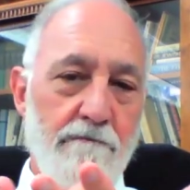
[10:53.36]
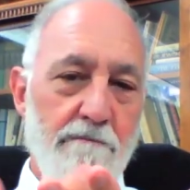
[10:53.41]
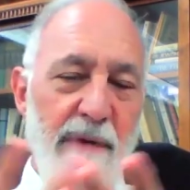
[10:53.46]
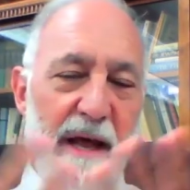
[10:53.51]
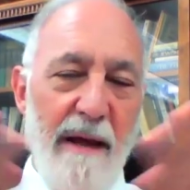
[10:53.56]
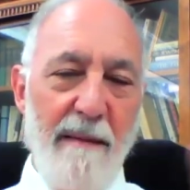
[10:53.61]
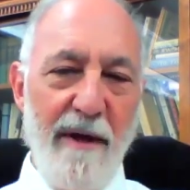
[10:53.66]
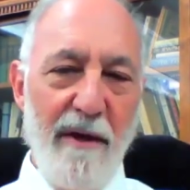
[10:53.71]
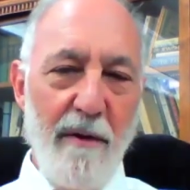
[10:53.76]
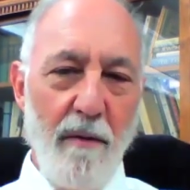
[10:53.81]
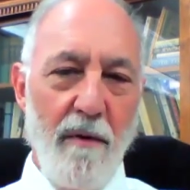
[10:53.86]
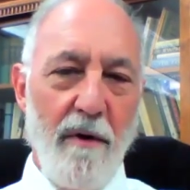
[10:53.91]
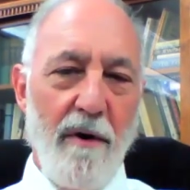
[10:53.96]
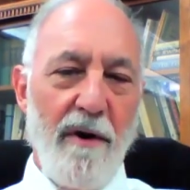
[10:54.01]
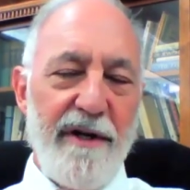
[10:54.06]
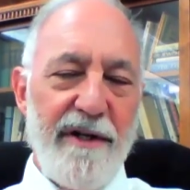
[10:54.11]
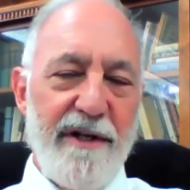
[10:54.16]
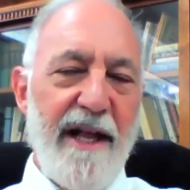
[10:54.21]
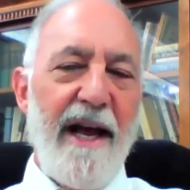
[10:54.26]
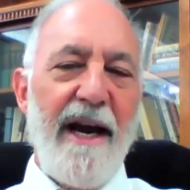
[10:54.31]
Maybe the
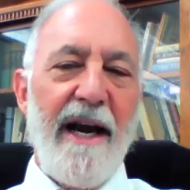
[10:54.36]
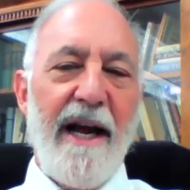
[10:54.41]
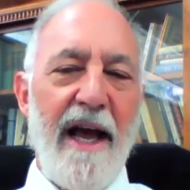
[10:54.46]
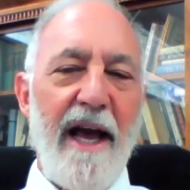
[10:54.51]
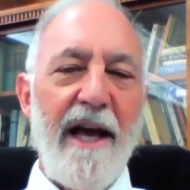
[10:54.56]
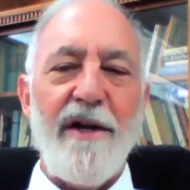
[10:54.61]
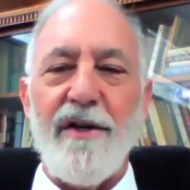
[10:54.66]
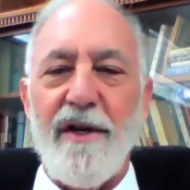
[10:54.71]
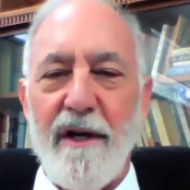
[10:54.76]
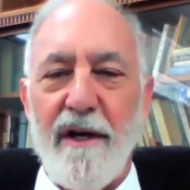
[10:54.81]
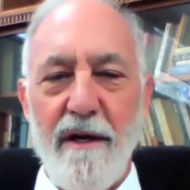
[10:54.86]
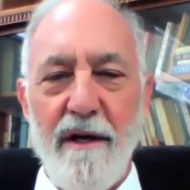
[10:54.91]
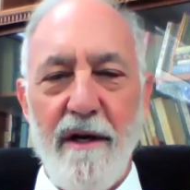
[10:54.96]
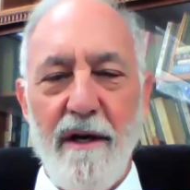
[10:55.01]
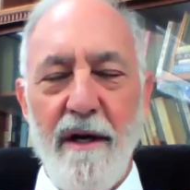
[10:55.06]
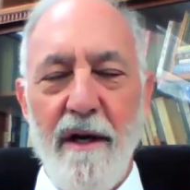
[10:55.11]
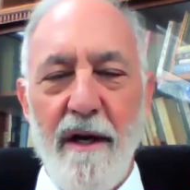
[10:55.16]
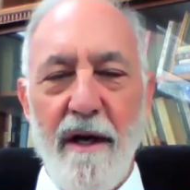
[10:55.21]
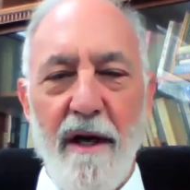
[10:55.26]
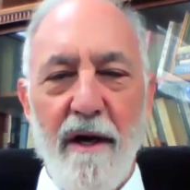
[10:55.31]
word is dedication.
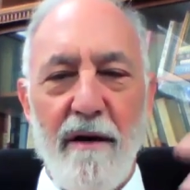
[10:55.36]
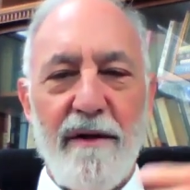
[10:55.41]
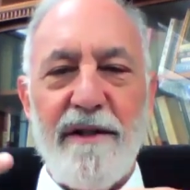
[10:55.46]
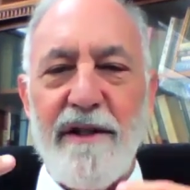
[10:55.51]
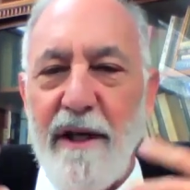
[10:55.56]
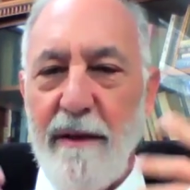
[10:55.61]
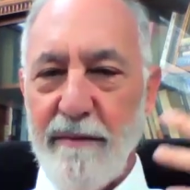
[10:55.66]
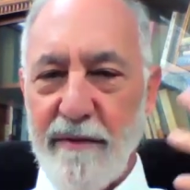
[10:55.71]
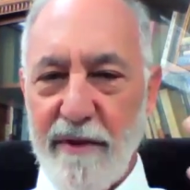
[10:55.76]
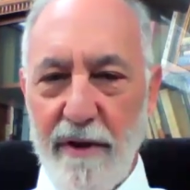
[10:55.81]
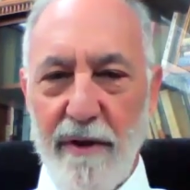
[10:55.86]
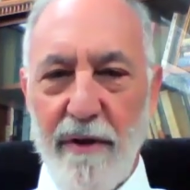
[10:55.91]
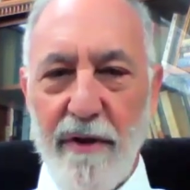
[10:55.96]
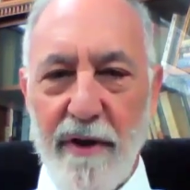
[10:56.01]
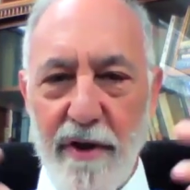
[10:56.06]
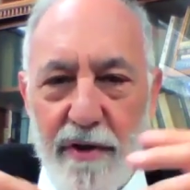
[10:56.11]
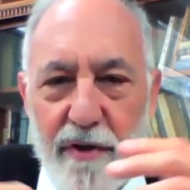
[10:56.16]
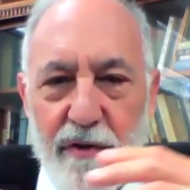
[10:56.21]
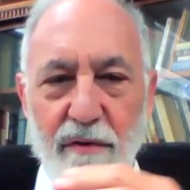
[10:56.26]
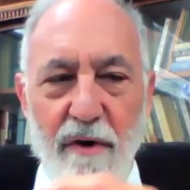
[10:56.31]
You know, it seems a little
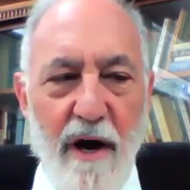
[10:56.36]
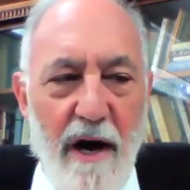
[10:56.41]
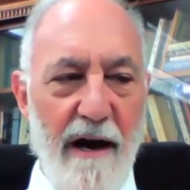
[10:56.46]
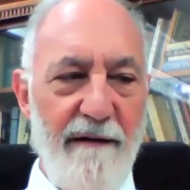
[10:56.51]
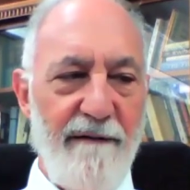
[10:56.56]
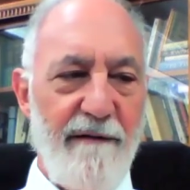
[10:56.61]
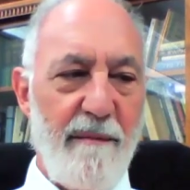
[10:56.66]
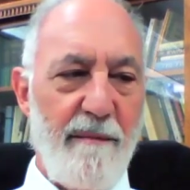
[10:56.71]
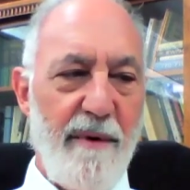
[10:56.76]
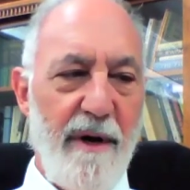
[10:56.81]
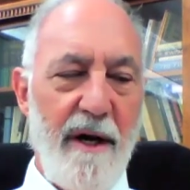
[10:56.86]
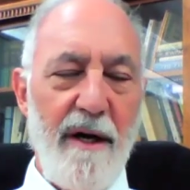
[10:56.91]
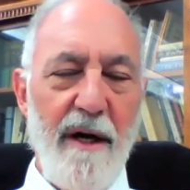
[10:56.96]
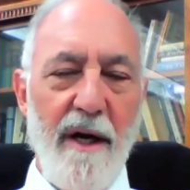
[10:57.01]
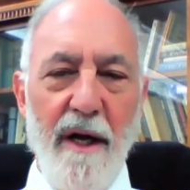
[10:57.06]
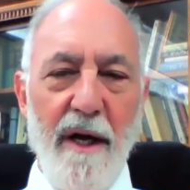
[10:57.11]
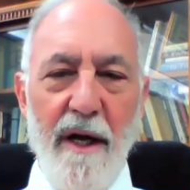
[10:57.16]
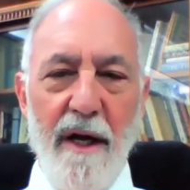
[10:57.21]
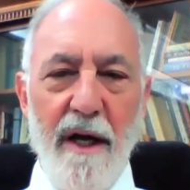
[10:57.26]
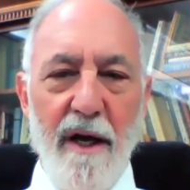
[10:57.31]
contrived, but
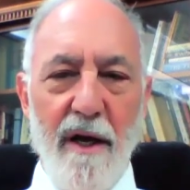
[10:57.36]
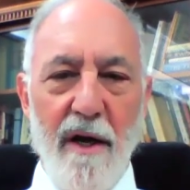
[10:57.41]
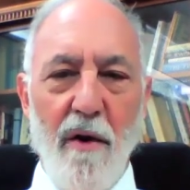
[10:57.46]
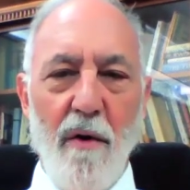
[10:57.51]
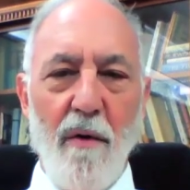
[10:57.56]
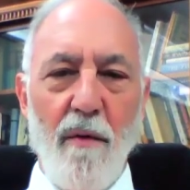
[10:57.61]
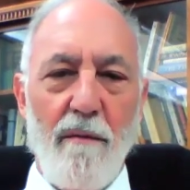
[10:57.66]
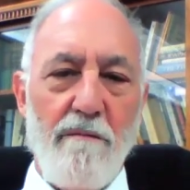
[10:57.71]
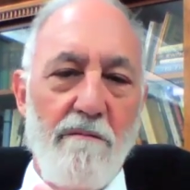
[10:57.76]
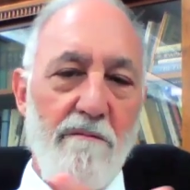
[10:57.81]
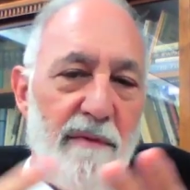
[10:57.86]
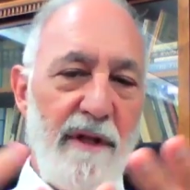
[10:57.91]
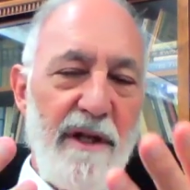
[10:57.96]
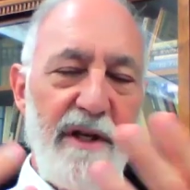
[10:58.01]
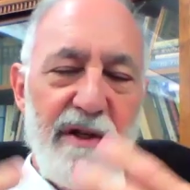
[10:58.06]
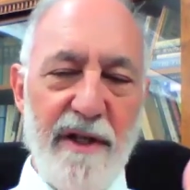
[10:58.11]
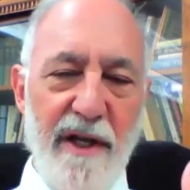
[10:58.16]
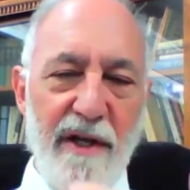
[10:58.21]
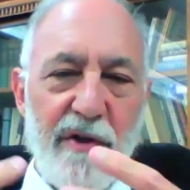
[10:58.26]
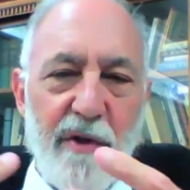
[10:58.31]
you know,
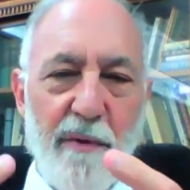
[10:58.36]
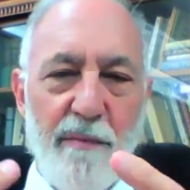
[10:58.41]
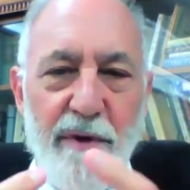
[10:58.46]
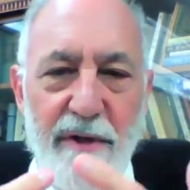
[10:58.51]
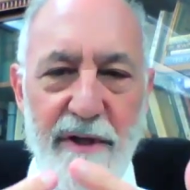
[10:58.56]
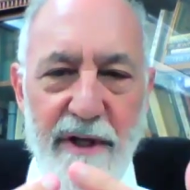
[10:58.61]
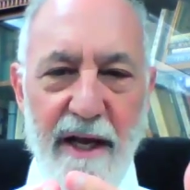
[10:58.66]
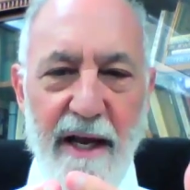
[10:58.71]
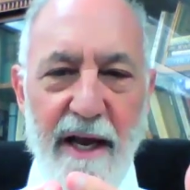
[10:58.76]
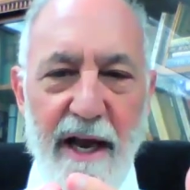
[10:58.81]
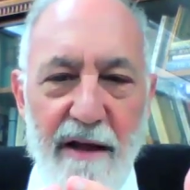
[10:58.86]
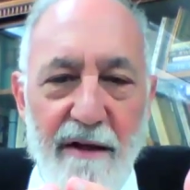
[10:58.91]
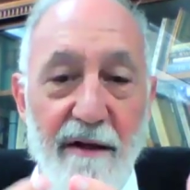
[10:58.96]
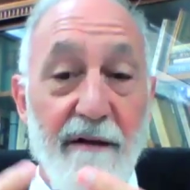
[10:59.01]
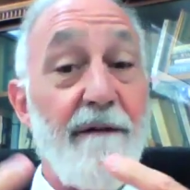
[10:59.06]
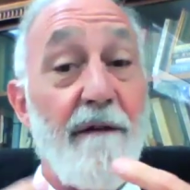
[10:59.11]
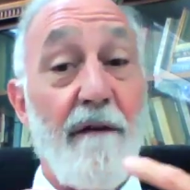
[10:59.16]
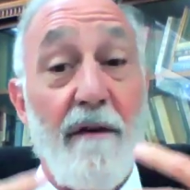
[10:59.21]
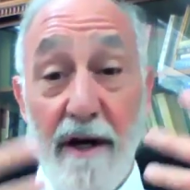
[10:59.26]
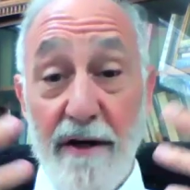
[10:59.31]
these things are put together
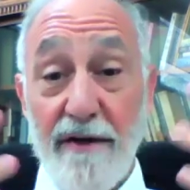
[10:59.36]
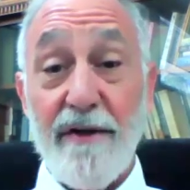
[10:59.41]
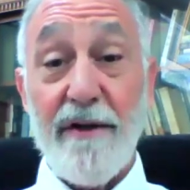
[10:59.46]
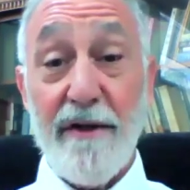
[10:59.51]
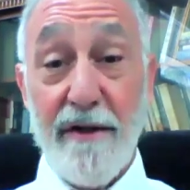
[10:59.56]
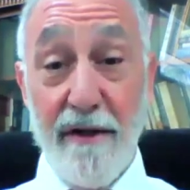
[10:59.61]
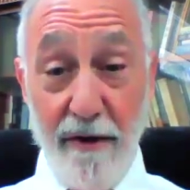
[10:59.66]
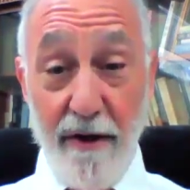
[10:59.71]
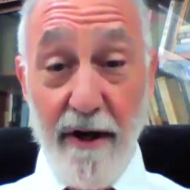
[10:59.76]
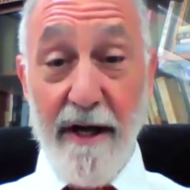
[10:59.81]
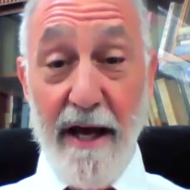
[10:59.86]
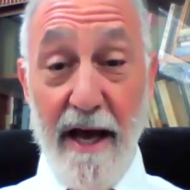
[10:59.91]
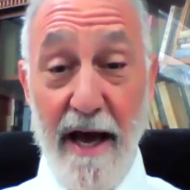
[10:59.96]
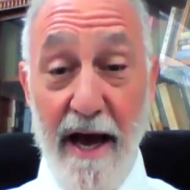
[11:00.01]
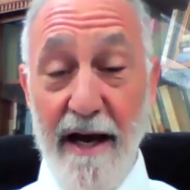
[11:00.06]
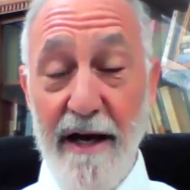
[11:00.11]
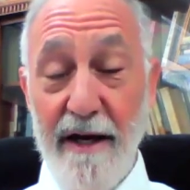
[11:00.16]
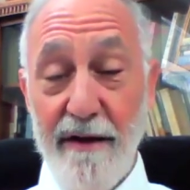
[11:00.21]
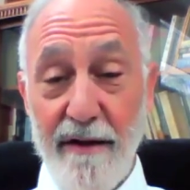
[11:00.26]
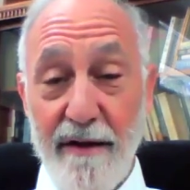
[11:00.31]
for us to look
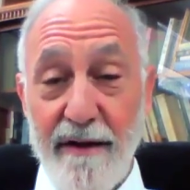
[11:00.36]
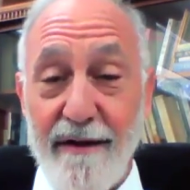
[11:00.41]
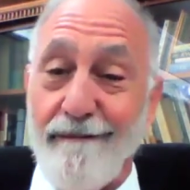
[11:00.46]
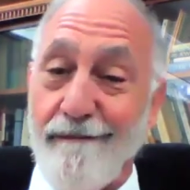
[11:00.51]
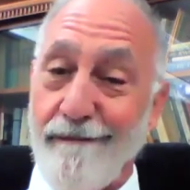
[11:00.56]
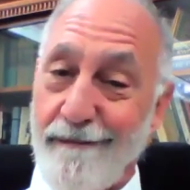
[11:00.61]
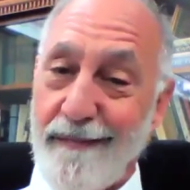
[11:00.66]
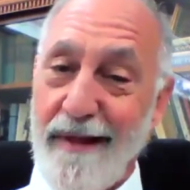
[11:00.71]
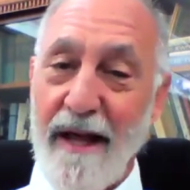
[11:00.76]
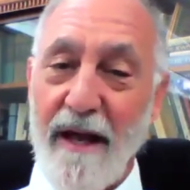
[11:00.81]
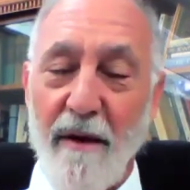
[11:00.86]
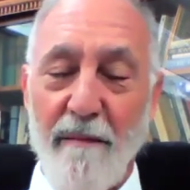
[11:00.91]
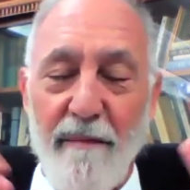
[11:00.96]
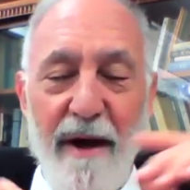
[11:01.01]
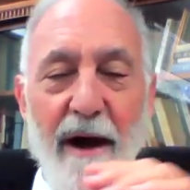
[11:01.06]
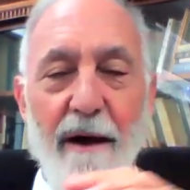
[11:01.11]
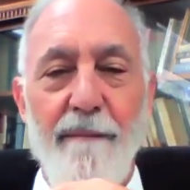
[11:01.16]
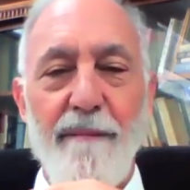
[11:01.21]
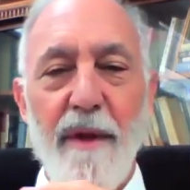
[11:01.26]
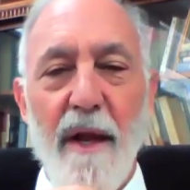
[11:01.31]
at and think
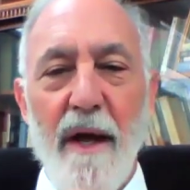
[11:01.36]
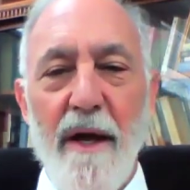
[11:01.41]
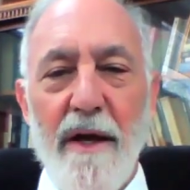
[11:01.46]
about.